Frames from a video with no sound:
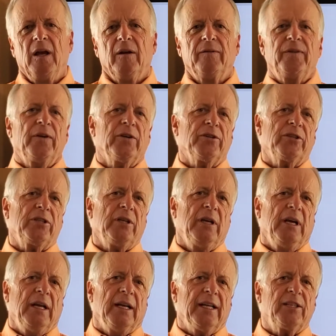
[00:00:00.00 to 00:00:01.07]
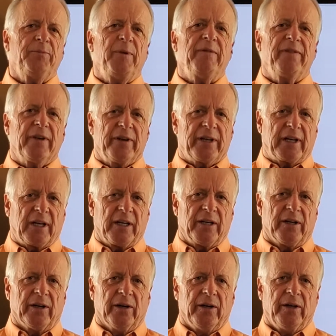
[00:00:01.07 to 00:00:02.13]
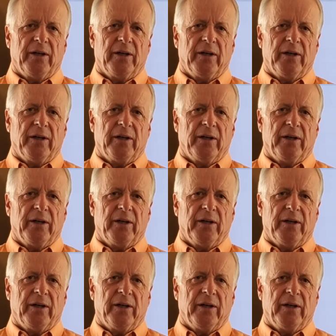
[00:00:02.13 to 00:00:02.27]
First, let's be very clear.